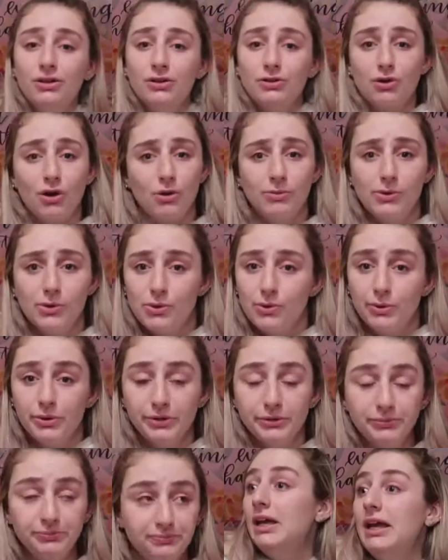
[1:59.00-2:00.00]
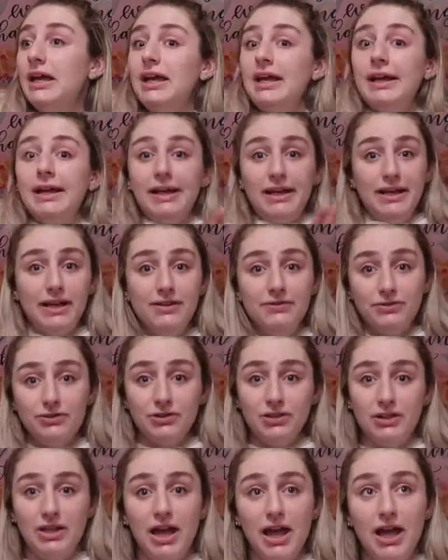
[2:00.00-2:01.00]
caramel corn.
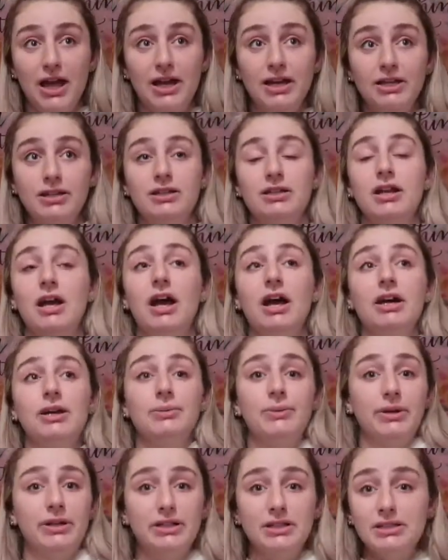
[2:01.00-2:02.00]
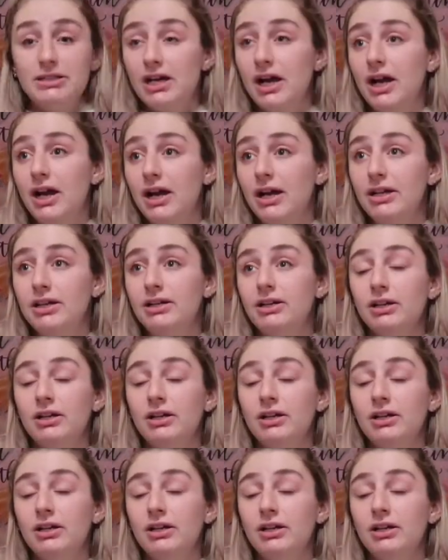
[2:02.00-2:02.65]
After that, I went inside